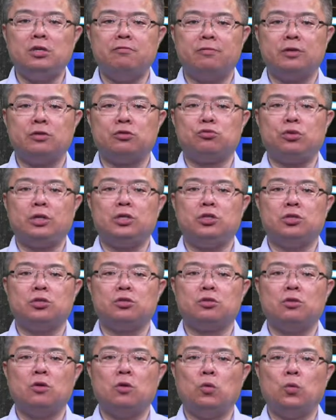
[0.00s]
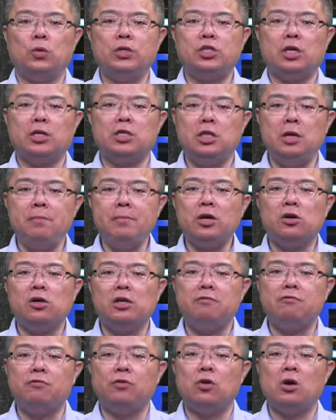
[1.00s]
infrastructures, which are
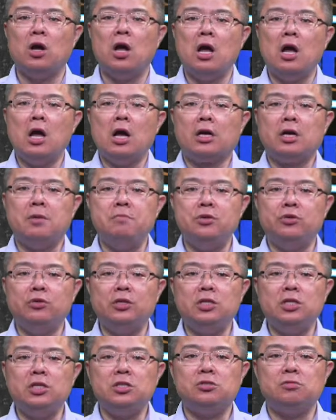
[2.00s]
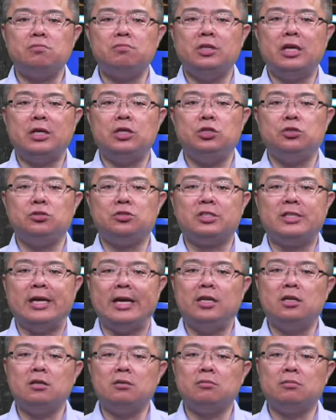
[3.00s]
typically for communities that use
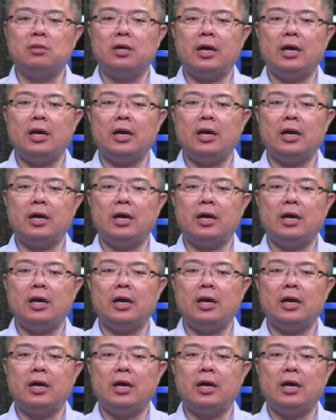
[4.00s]
data